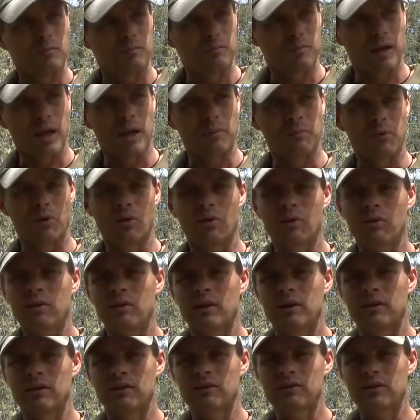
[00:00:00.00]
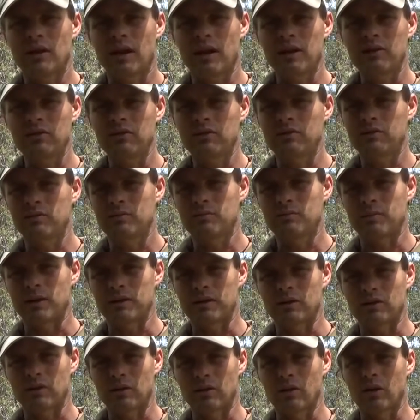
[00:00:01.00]
Bamboo in this case, but
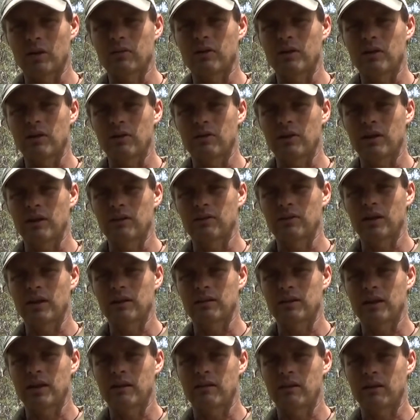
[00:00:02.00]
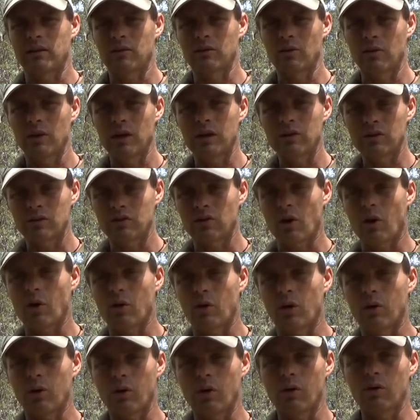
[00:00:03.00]
there's a lot of other things out there, including just
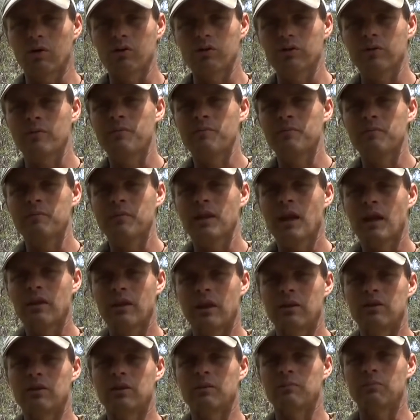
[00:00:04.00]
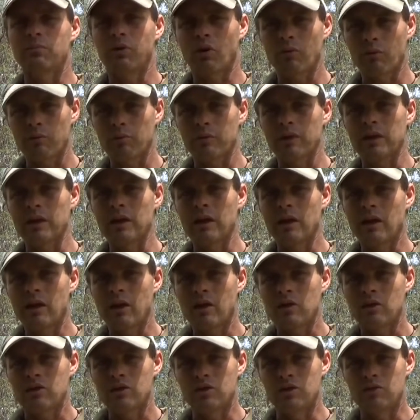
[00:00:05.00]
hollow logs, that you can probably
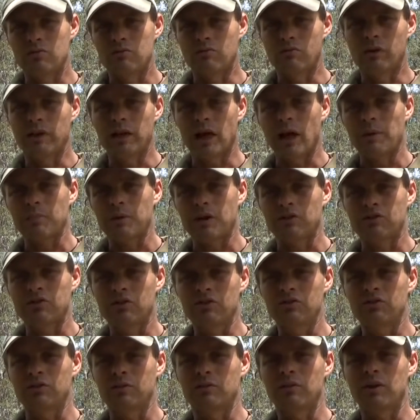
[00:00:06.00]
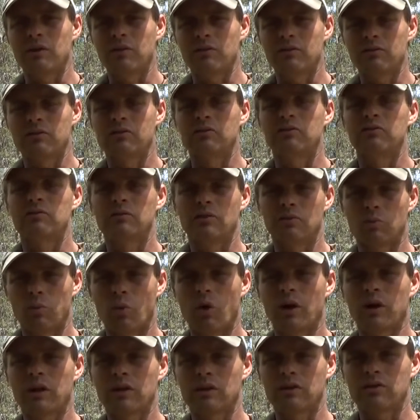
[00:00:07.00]
rig up a system to
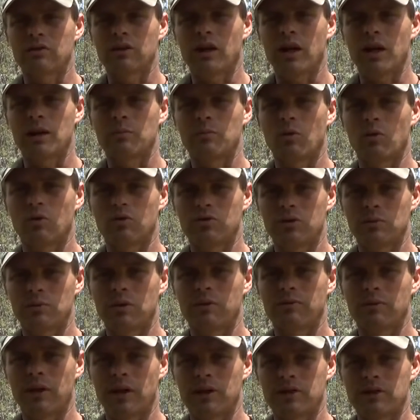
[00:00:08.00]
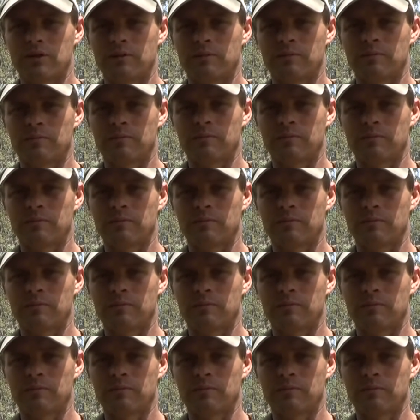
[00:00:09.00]
work in the same or similar fashion.